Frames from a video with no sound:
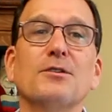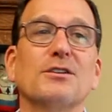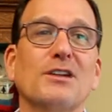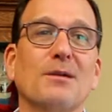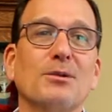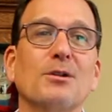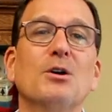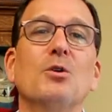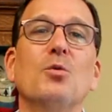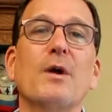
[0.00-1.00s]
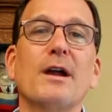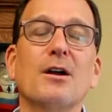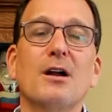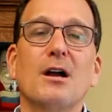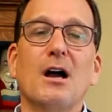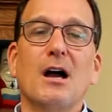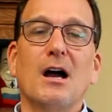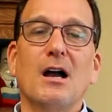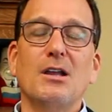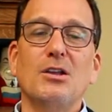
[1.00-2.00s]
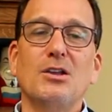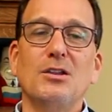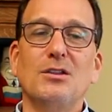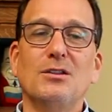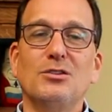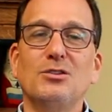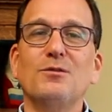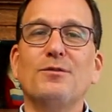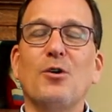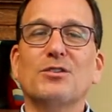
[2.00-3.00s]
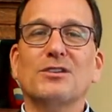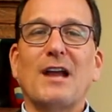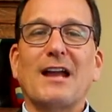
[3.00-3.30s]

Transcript: for example, where two folks